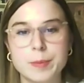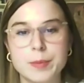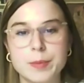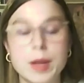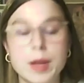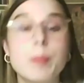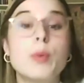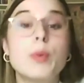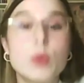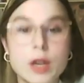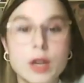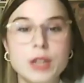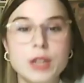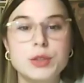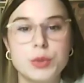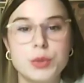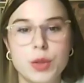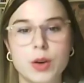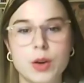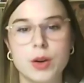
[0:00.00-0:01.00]
put
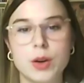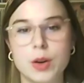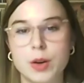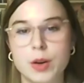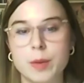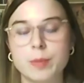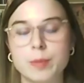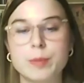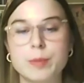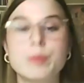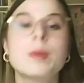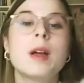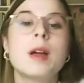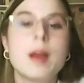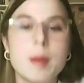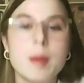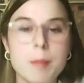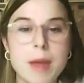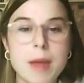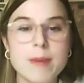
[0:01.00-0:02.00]
into the,
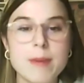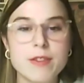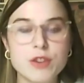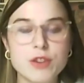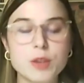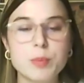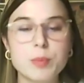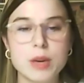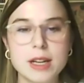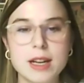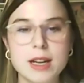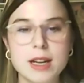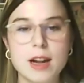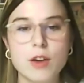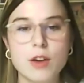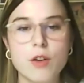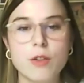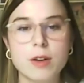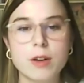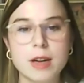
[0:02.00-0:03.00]
maybe if not practical
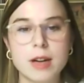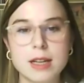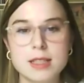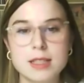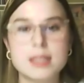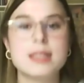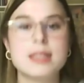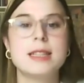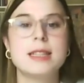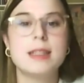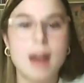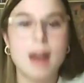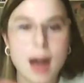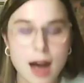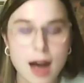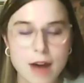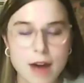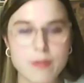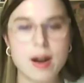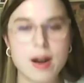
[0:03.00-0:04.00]
governance,
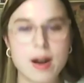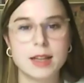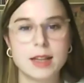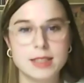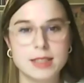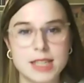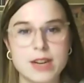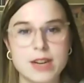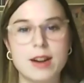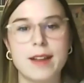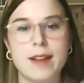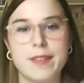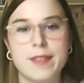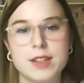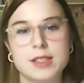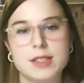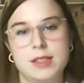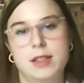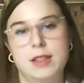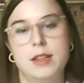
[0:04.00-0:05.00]
have a general
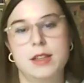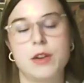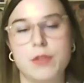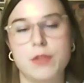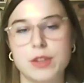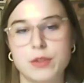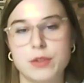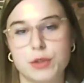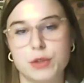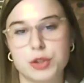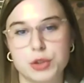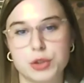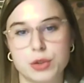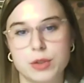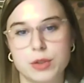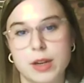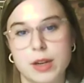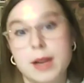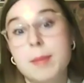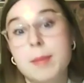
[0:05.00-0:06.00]
understanding of it for sure,
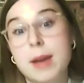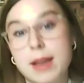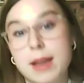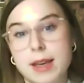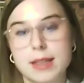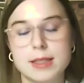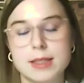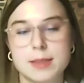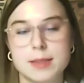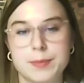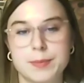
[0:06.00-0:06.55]
in my case.